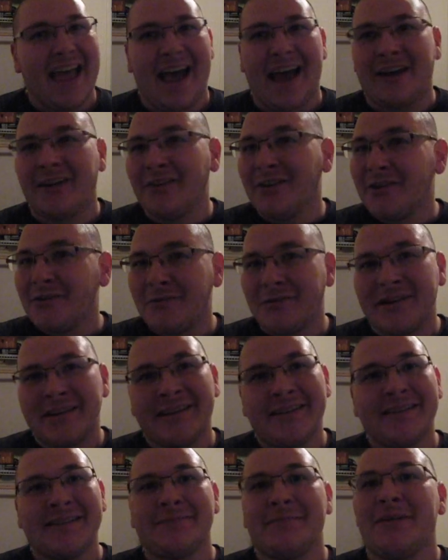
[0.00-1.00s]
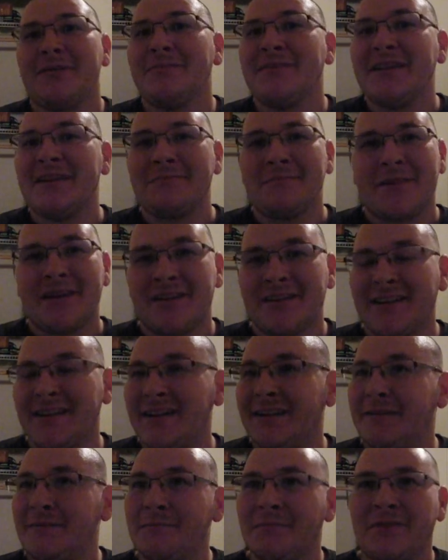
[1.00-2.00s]
I don't know what it is about being
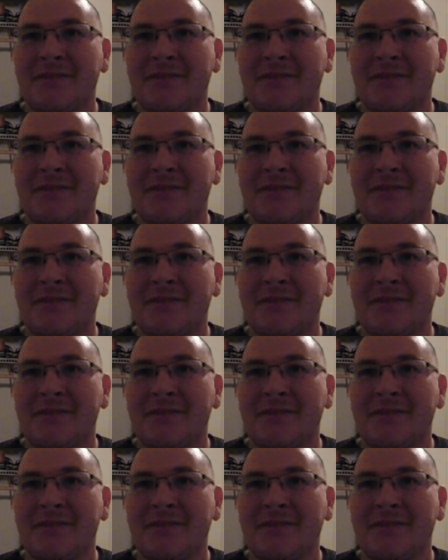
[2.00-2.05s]
married,